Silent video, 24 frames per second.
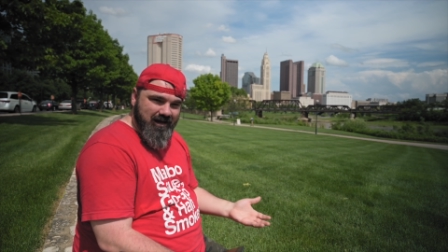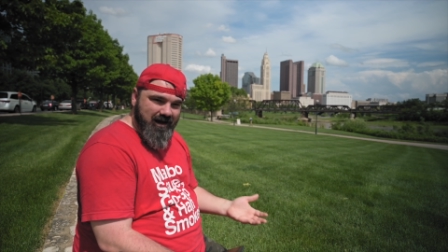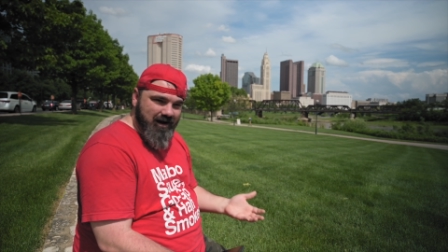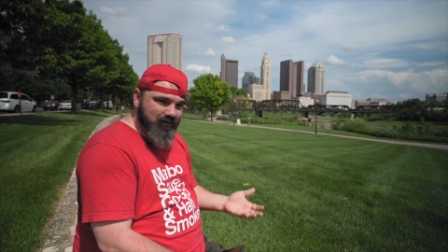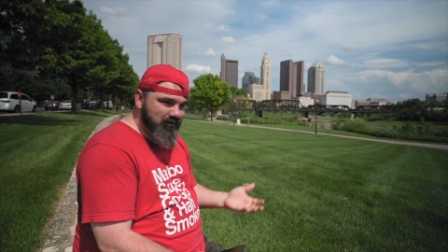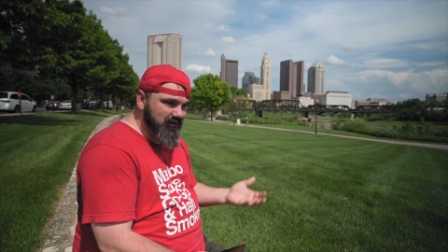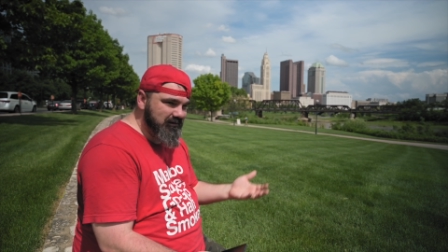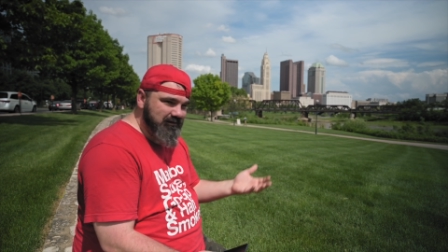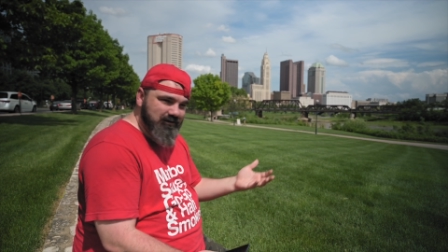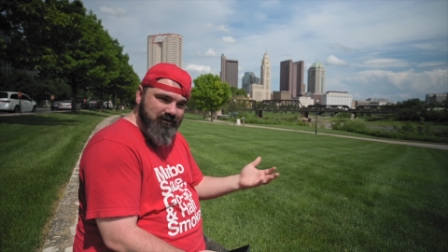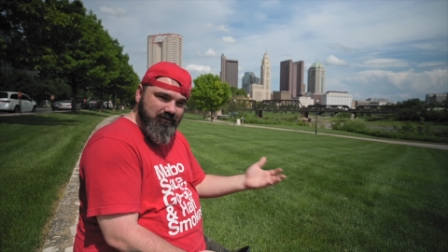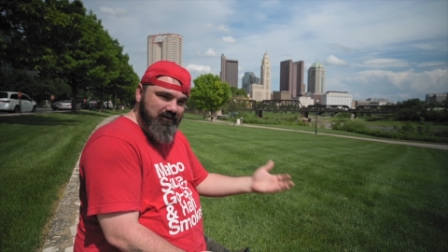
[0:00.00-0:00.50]
I
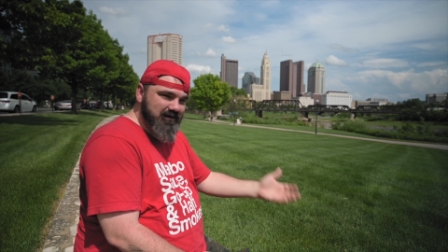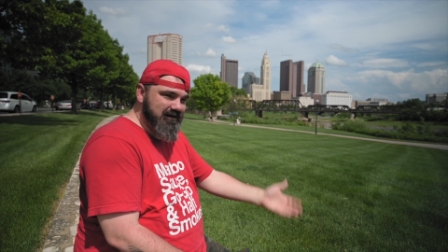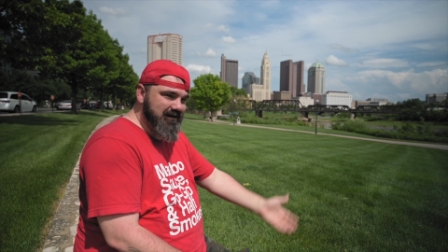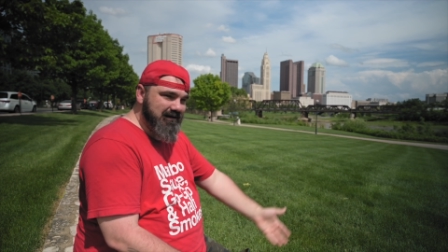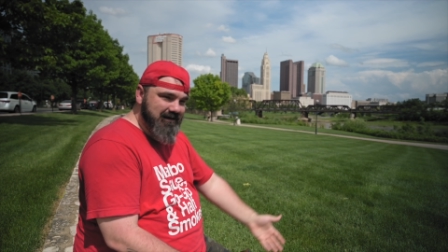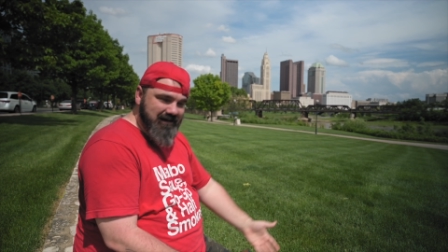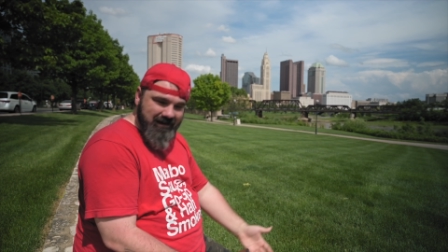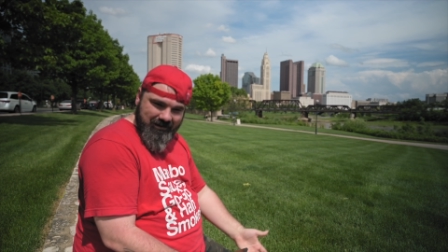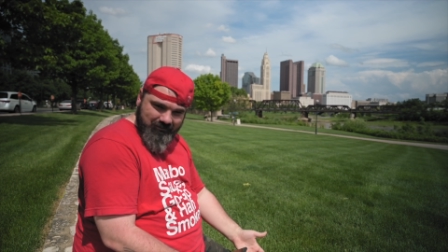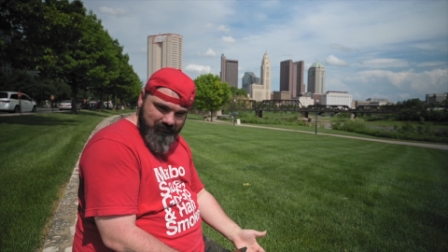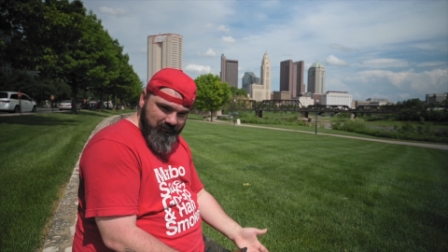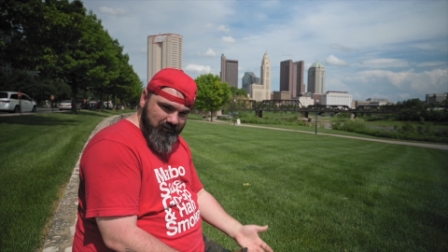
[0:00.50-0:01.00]
wasn't going to
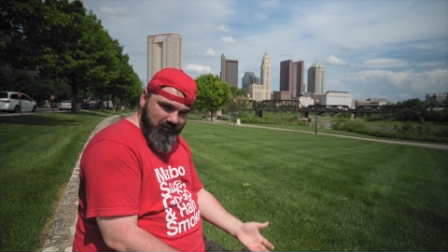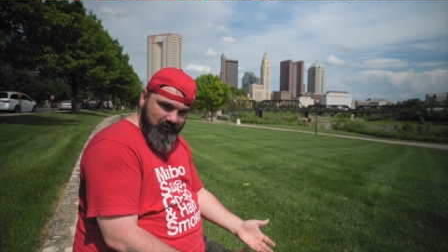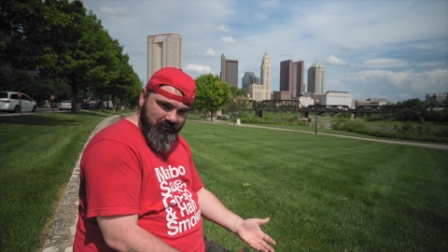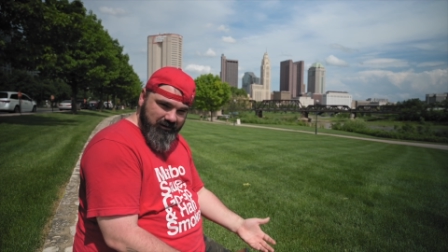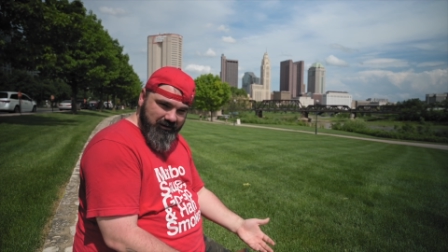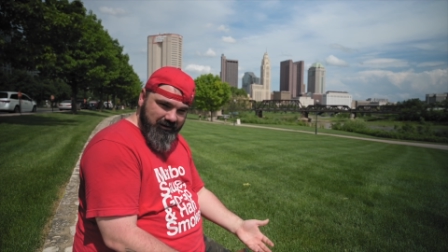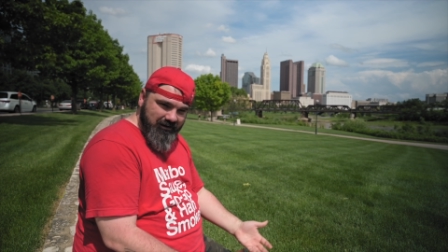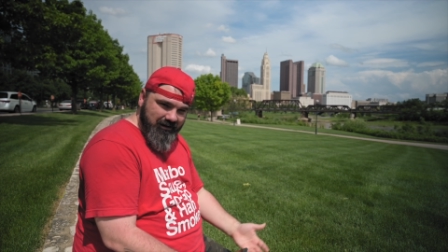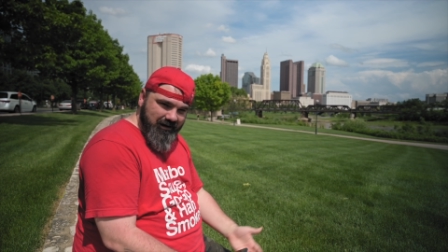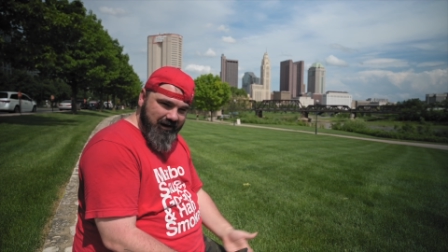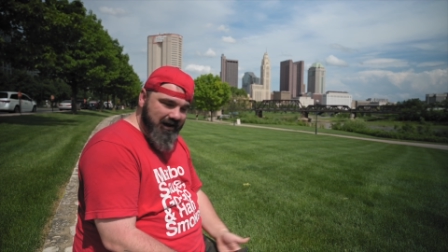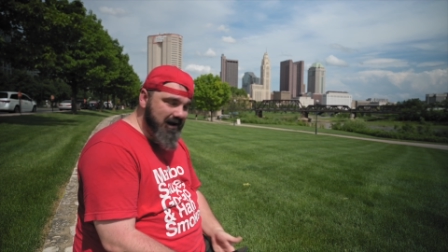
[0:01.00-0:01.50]
get
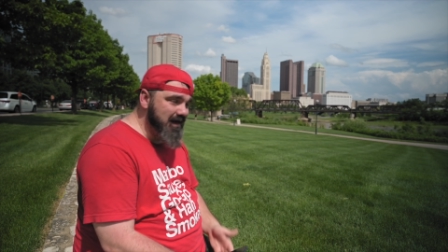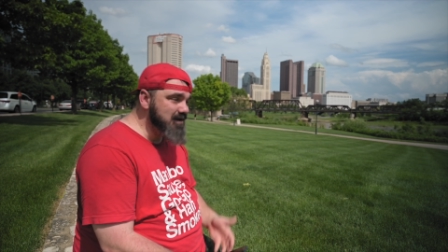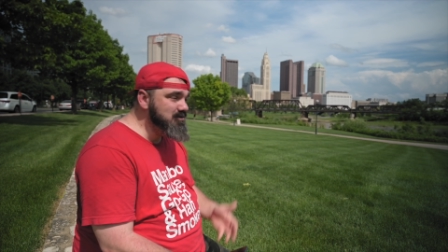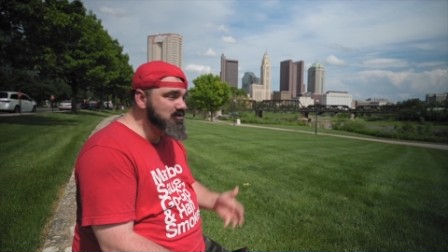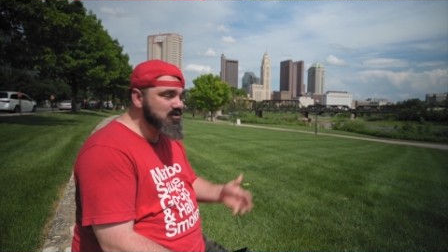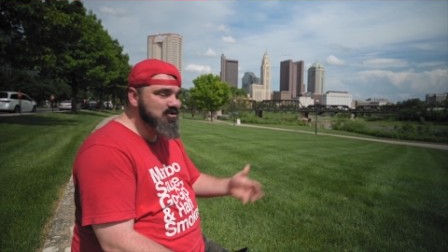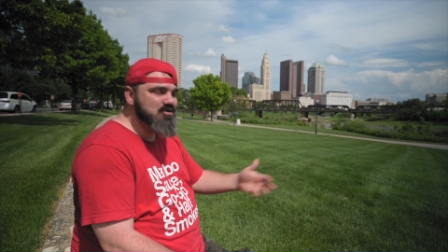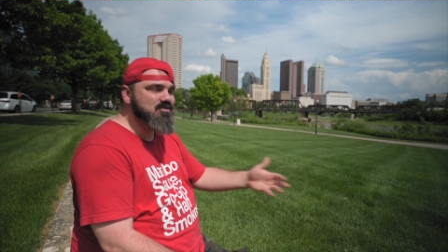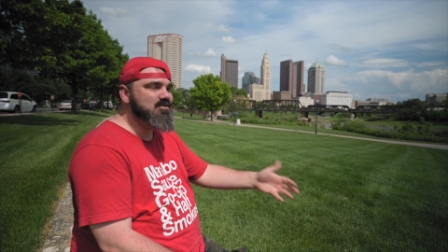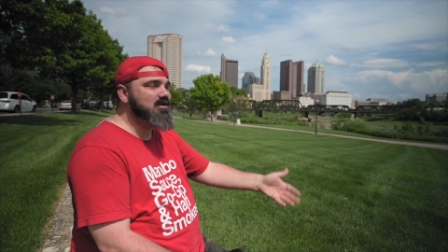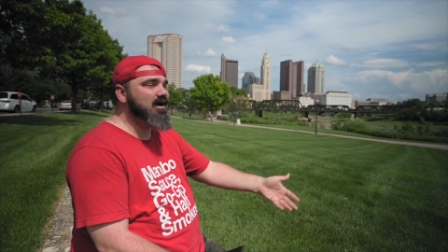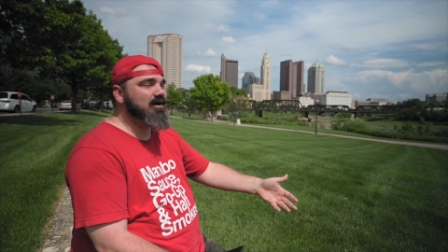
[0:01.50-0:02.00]
more, and I
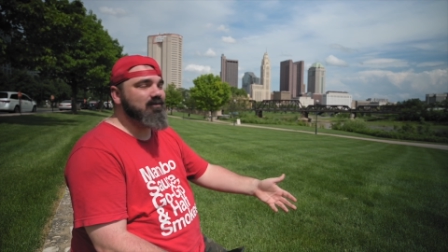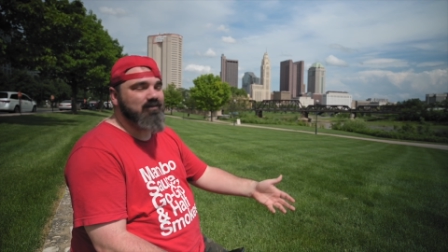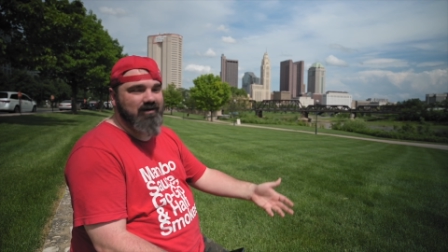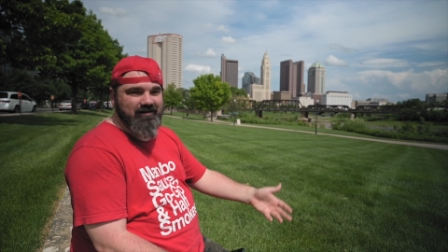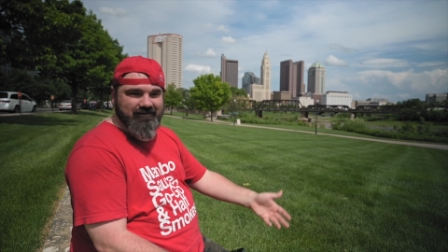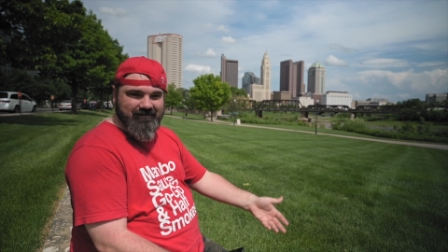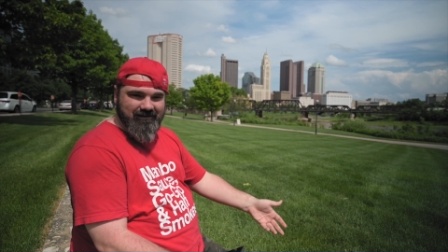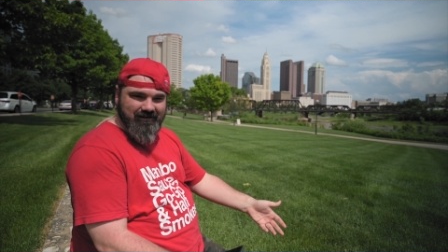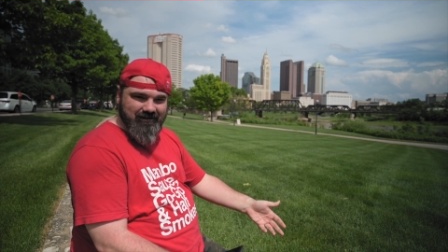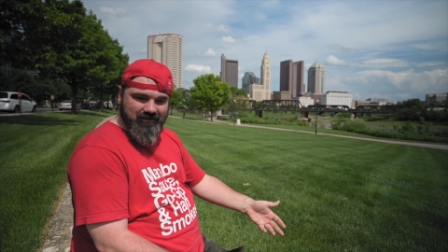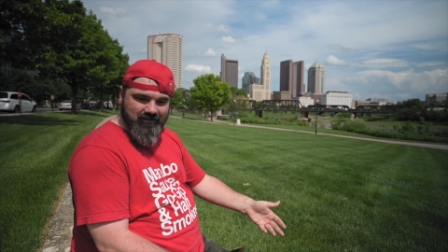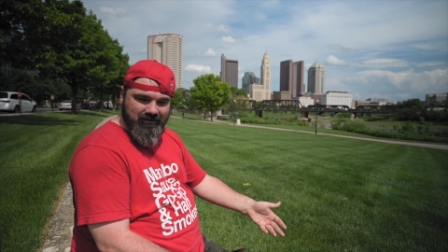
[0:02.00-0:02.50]
knew I
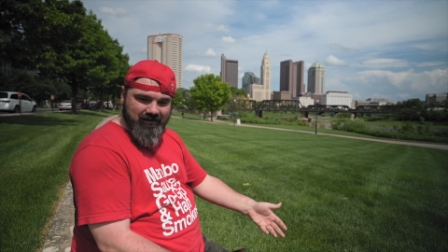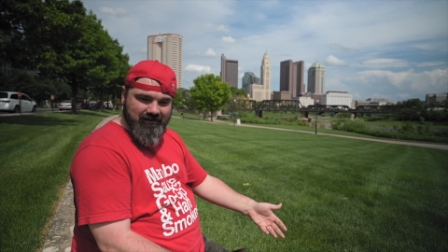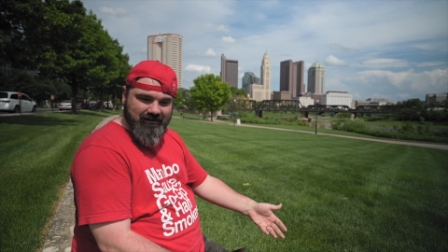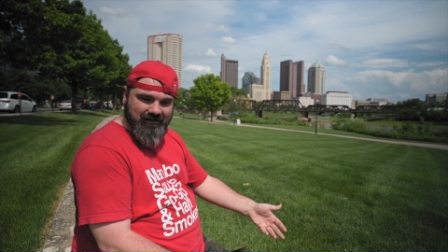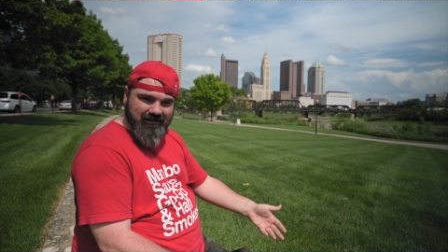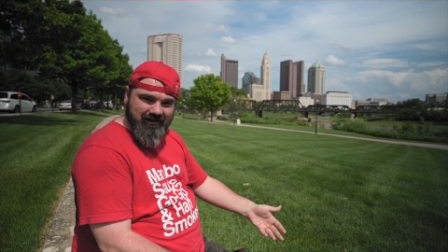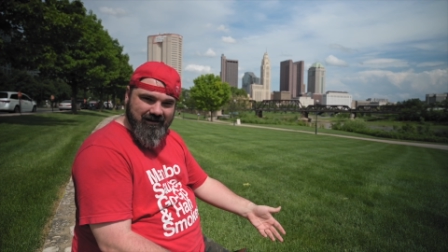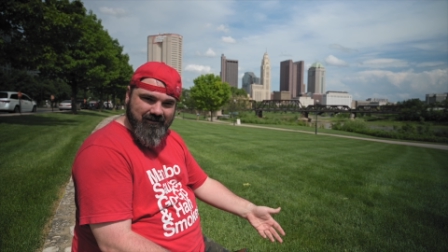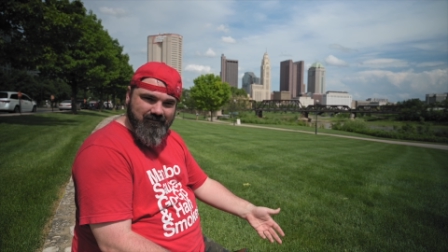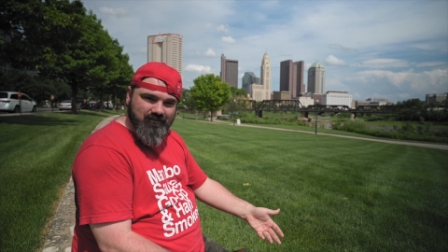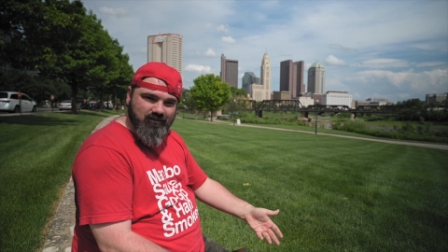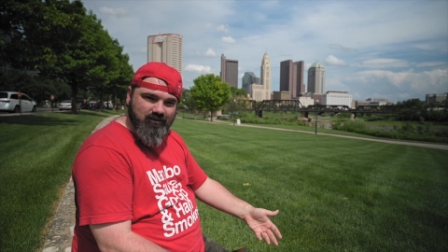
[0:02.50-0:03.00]
wasn't going to
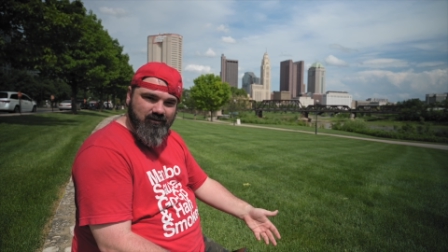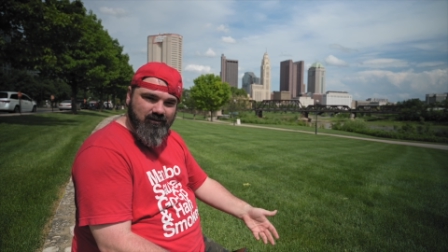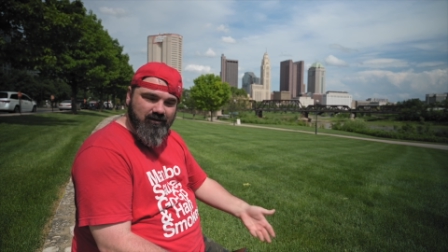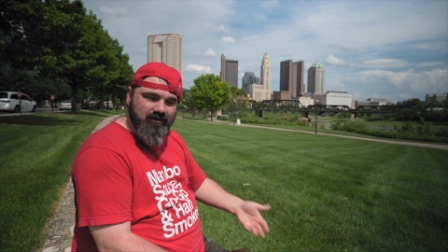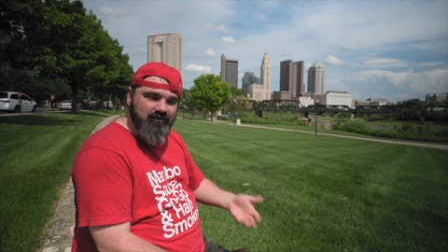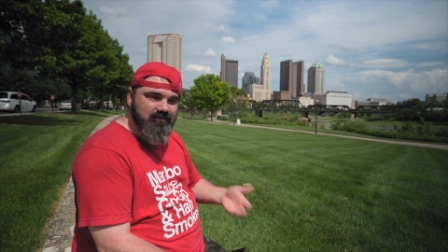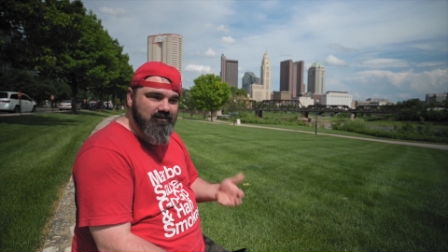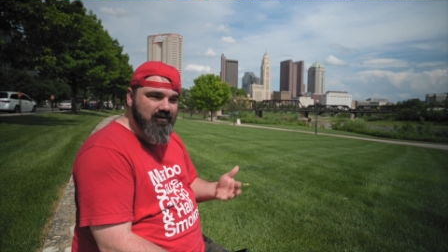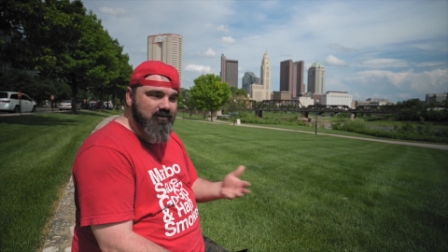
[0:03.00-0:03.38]
get more.